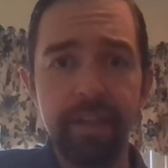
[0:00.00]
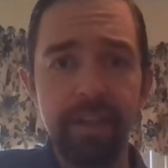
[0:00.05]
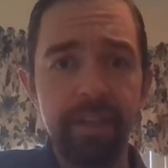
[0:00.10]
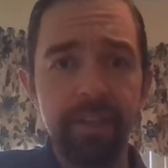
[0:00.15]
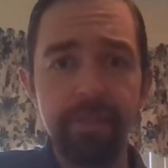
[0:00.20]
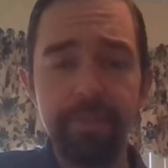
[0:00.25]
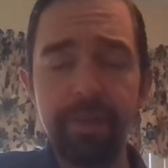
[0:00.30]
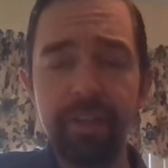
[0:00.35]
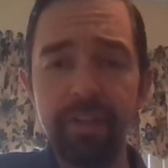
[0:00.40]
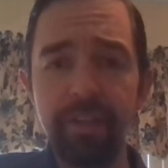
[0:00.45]

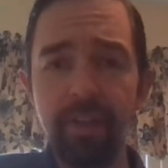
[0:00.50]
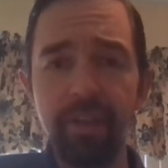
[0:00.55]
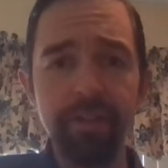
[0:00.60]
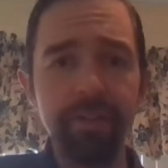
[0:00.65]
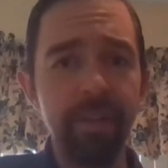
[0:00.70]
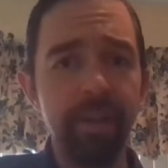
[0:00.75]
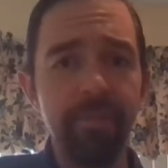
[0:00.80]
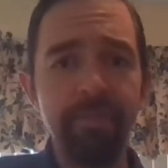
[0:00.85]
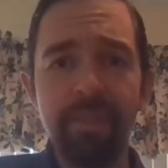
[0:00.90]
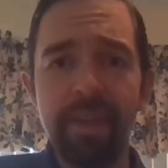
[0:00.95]
It's been a long
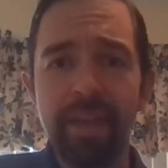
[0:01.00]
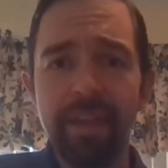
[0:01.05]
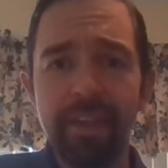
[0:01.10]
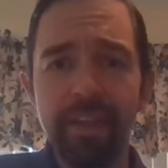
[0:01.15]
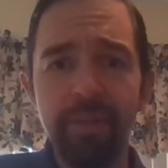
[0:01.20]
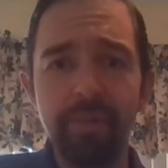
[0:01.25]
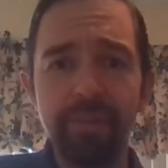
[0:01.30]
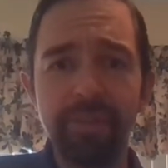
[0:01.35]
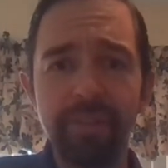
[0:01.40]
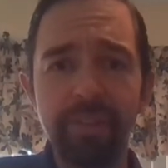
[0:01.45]
time.
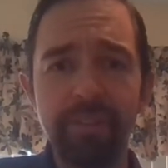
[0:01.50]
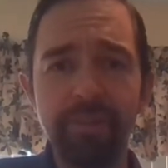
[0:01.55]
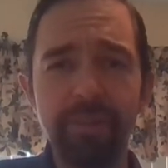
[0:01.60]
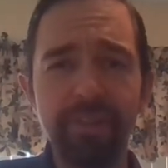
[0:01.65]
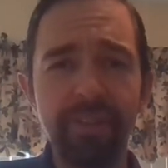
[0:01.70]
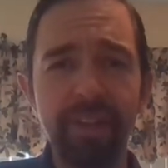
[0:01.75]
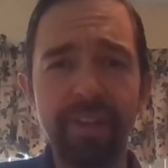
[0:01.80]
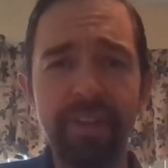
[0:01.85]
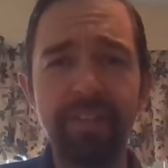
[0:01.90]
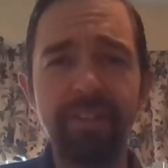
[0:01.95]
It
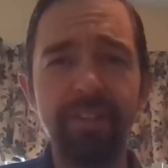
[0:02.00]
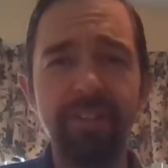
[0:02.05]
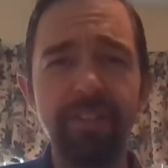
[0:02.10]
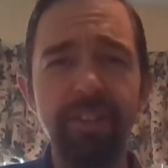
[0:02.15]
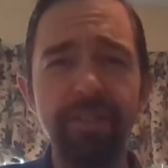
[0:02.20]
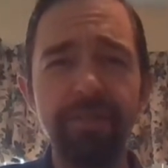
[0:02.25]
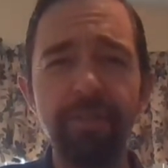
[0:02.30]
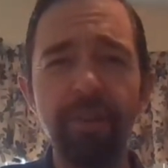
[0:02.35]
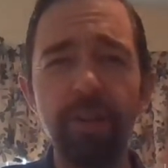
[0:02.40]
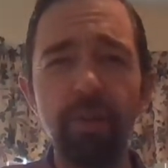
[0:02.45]
was like a
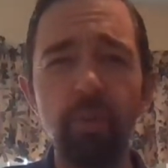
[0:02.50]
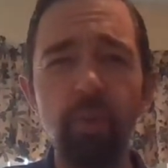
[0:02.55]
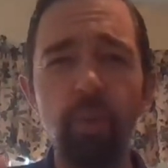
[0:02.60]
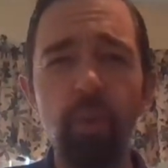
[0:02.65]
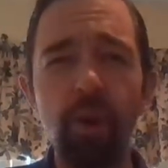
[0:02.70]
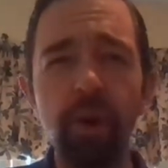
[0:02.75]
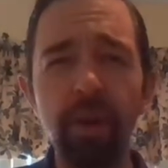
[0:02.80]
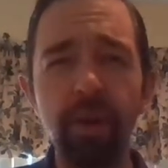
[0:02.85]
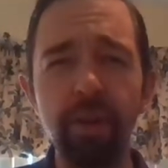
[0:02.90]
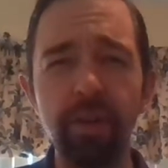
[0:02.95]
different
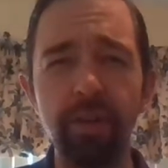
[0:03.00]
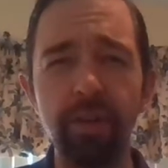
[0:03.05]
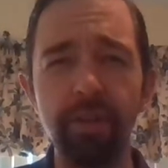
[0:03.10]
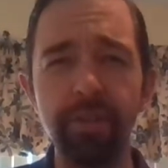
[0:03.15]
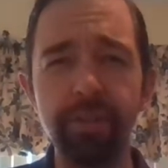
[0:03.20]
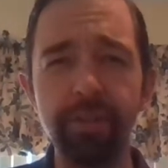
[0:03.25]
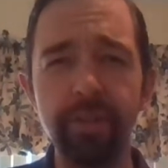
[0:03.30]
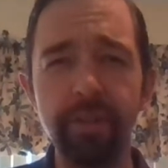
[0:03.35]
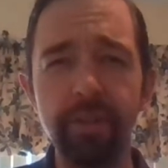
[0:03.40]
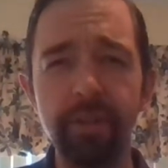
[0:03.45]

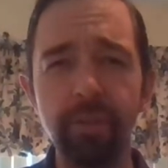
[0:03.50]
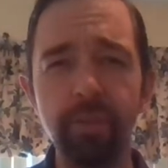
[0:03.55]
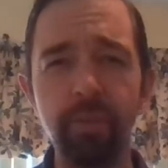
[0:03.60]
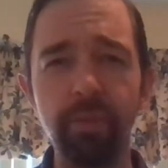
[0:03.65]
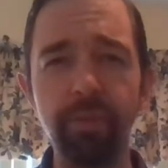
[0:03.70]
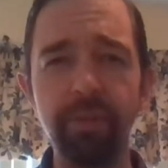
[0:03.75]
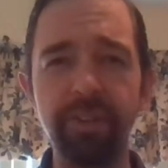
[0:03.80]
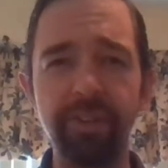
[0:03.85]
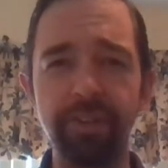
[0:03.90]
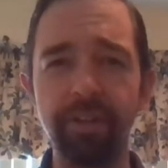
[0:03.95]
world
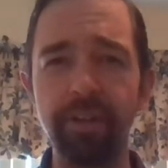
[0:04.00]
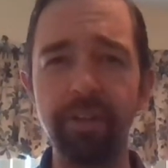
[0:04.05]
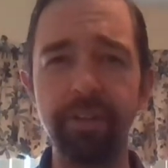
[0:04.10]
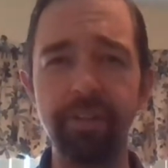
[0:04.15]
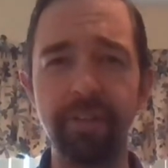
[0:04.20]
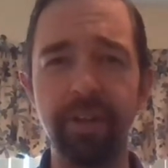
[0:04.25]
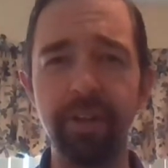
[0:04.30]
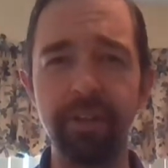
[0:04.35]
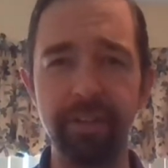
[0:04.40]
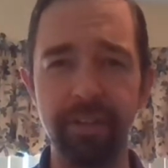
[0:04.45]
when we started
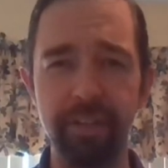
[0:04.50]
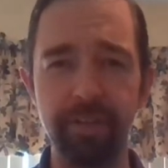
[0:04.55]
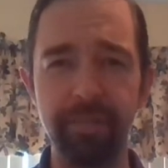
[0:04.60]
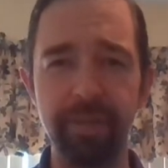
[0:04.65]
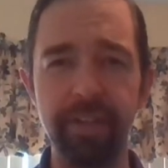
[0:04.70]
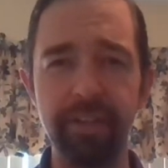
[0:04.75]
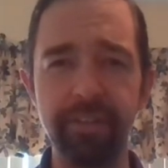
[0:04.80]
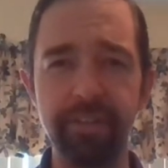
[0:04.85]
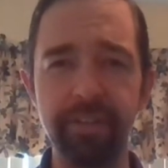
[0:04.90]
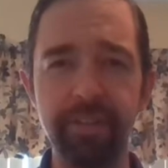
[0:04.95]
talking
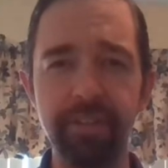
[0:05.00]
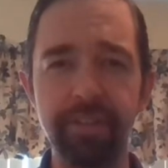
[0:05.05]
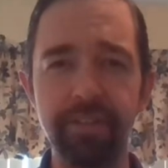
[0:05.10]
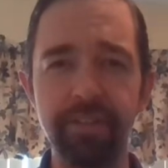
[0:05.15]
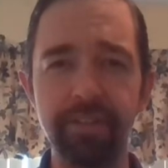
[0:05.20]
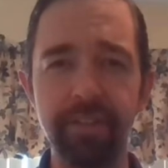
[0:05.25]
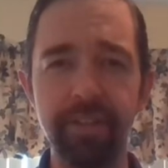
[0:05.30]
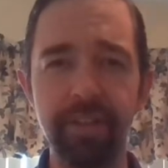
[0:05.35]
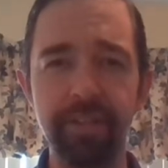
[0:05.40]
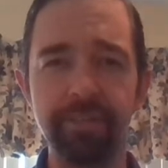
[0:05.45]
about this
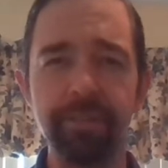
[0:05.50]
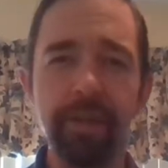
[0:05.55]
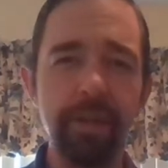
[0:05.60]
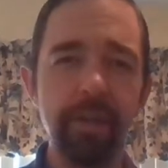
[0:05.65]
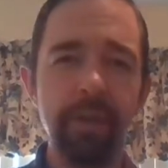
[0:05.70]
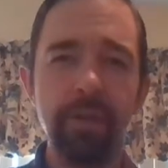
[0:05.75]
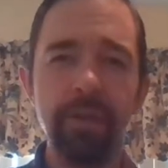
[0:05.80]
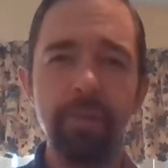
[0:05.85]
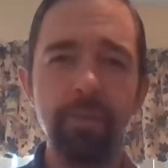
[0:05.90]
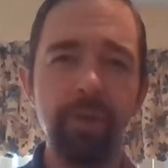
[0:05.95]
stuff.
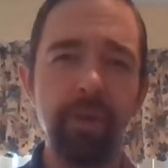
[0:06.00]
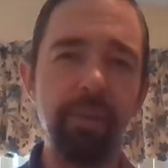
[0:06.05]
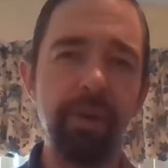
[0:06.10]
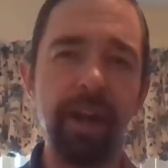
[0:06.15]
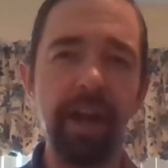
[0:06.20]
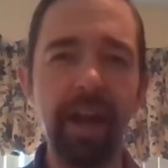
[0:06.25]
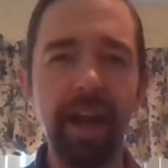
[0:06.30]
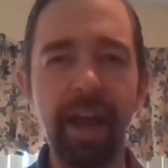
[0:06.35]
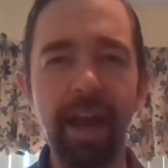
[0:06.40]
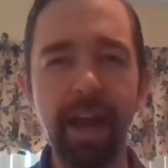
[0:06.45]
We
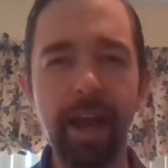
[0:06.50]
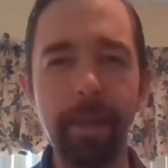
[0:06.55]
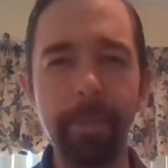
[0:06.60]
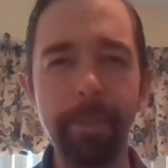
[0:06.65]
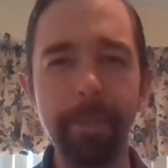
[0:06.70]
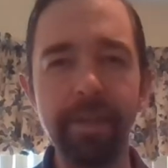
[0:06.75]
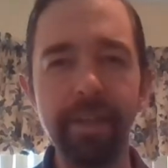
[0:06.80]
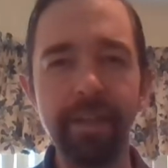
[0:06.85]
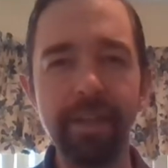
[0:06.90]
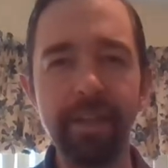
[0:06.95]
were
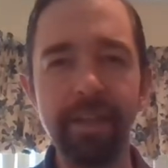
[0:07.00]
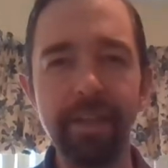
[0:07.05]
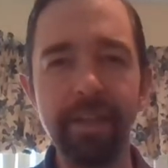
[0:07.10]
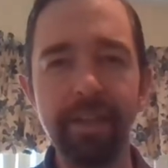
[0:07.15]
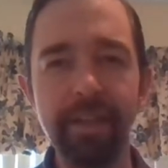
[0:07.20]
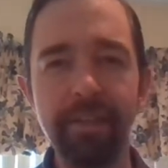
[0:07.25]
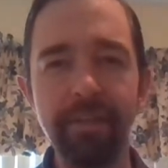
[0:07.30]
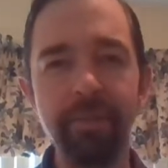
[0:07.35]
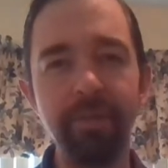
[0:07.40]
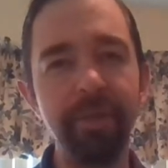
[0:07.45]

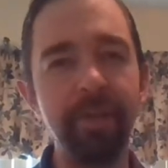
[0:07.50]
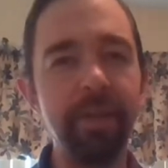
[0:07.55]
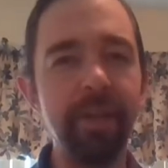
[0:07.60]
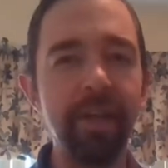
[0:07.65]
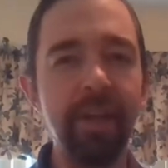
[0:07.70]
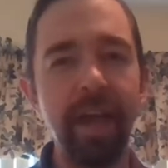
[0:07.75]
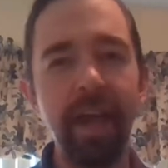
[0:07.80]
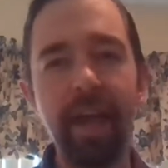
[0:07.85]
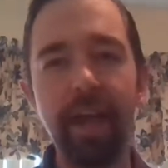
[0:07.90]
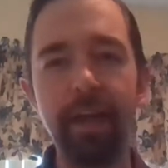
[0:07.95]
happy. We
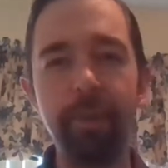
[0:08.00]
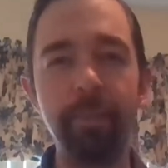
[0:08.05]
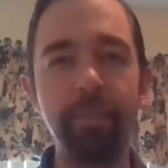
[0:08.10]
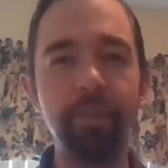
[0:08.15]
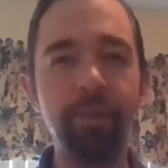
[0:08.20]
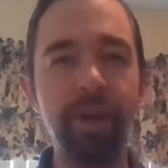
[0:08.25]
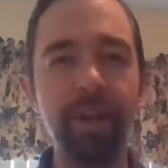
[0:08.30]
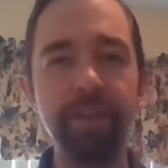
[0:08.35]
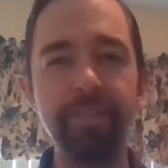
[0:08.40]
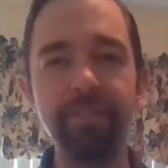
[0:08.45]
had a
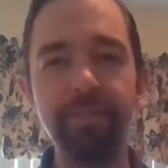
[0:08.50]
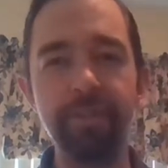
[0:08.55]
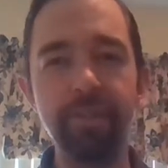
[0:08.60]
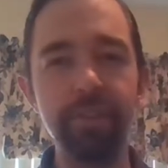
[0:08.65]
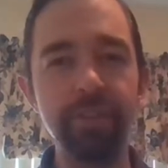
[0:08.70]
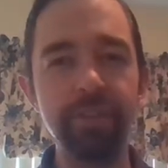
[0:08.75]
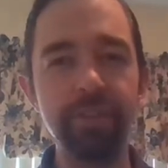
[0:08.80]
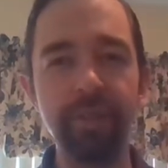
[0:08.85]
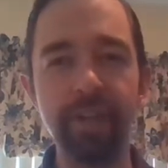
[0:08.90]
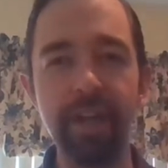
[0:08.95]
bright
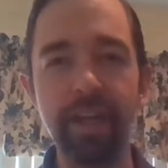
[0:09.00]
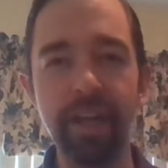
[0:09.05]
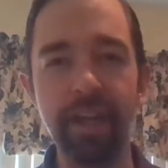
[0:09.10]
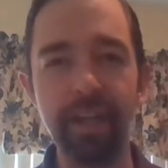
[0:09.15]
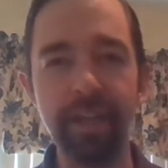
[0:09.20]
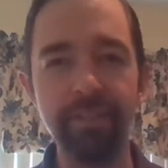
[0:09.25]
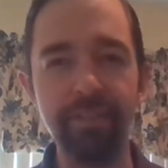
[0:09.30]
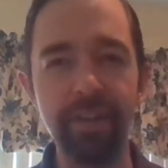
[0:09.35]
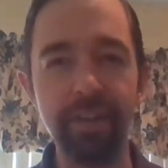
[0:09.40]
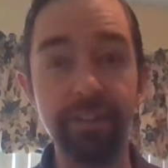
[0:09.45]
future ahead
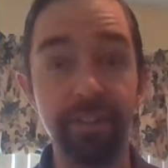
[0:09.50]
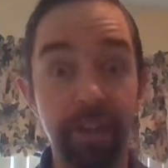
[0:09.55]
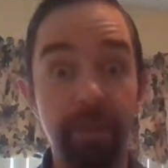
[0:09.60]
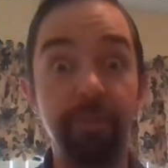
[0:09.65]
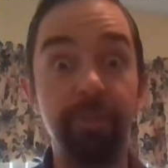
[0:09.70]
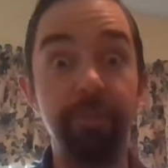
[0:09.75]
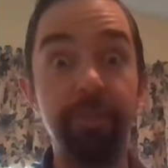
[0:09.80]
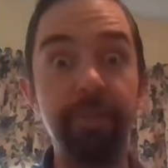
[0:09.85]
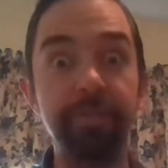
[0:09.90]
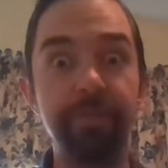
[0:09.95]
of us. That
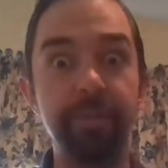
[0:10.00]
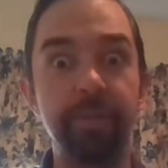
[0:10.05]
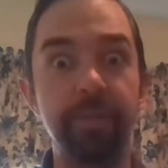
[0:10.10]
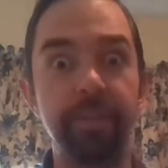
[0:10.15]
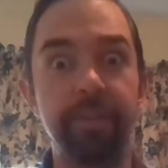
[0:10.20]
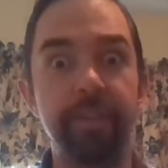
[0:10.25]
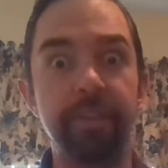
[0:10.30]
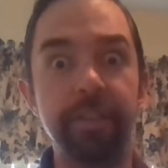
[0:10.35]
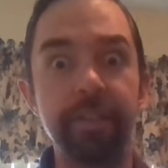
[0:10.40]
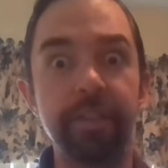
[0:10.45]
was before
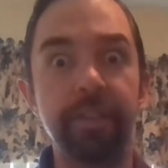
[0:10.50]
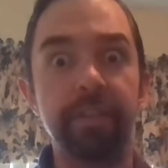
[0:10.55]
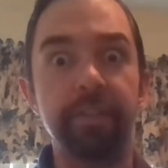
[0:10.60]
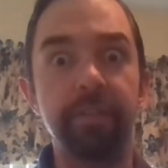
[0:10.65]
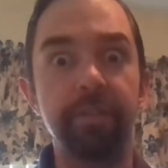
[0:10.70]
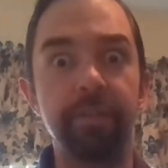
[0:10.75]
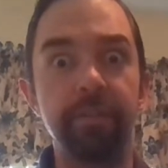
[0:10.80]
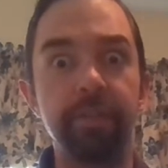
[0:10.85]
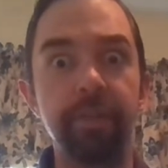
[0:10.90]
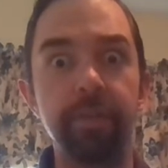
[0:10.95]
the
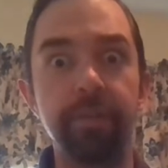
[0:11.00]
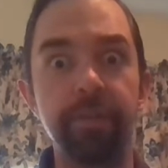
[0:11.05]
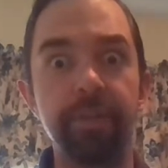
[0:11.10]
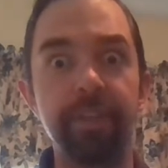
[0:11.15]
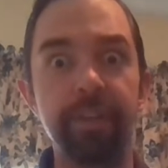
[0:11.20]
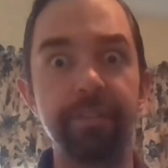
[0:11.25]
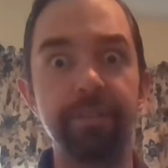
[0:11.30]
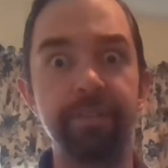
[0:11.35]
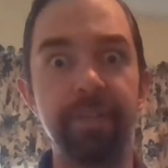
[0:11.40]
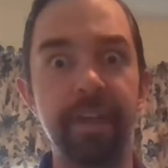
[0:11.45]

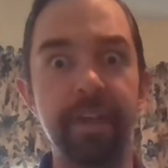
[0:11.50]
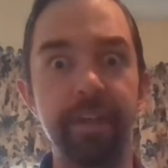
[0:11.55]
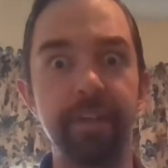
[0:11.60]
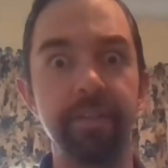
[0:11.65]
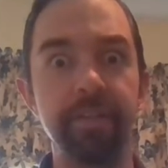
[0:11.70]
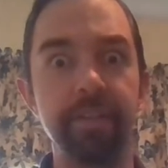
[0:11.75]
coronavirus.